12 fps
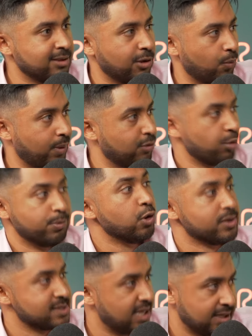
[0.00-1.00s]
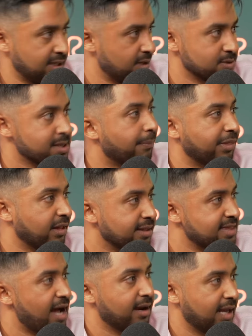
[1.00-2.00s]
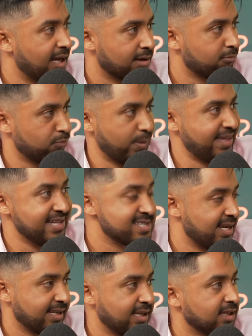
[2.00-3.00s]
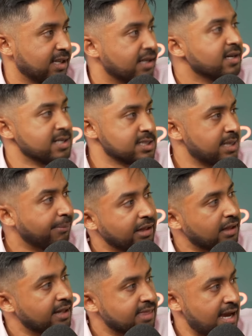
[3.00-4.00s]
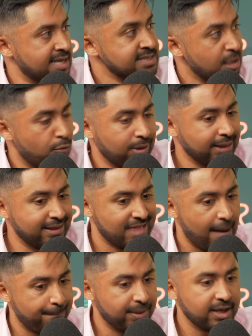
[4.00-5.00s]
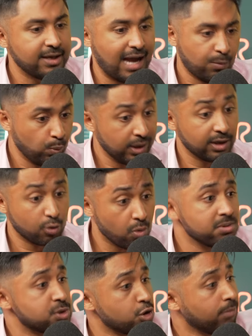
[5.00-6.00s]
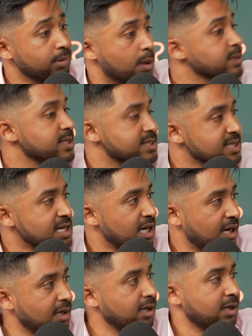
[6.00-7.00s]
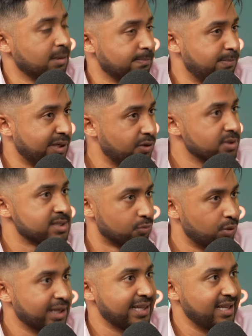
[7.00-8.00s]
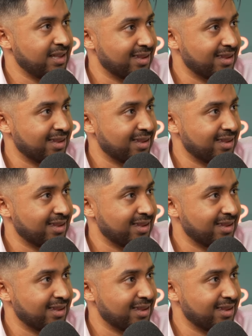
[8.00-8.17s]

when computers kicked in or something like that, like when the internet kicked in, something like that. Is it really that big? And will it cause job losses? Because really,